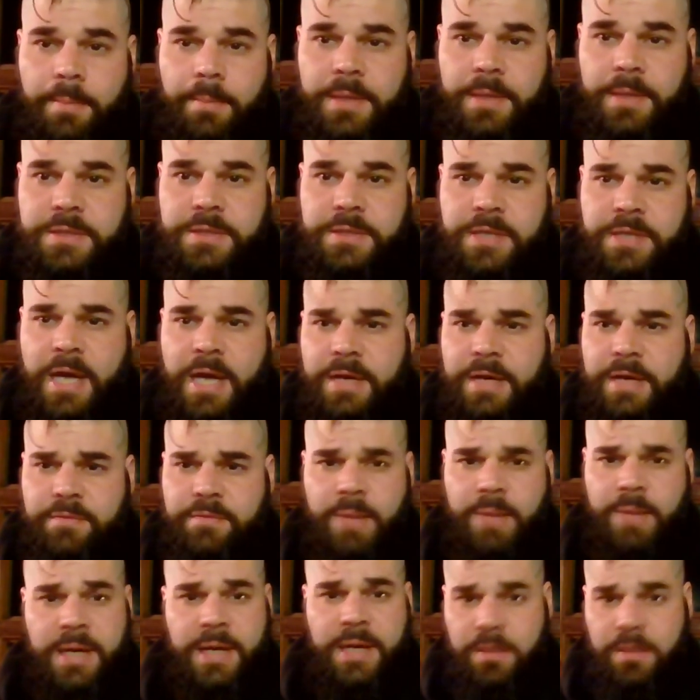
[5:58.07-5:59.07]
is kind of
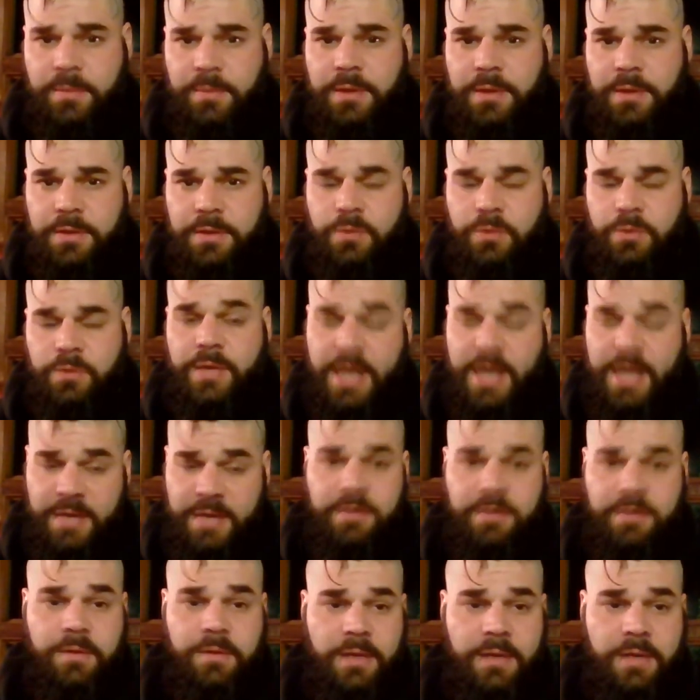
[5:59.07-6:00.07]
mind numbing. You
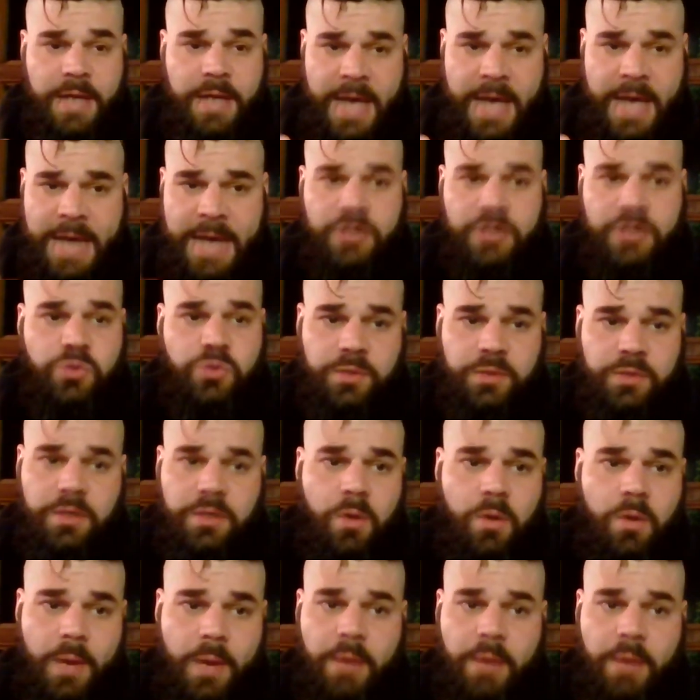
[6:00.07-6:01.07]
can actually
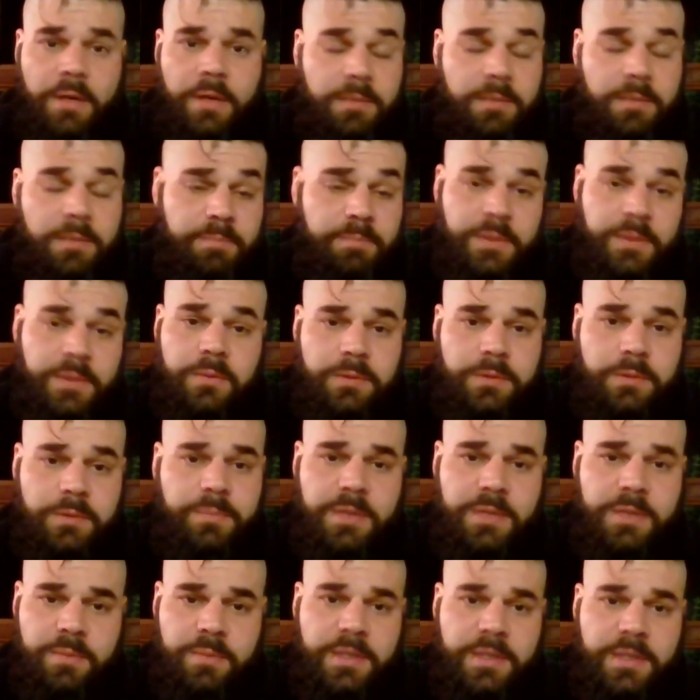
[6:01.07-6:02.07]
go out and build a
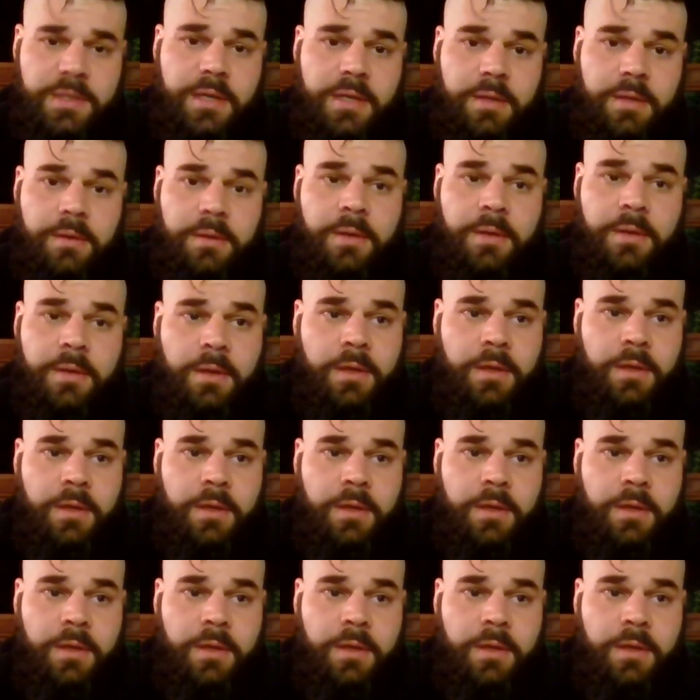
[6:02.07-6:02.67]
PBN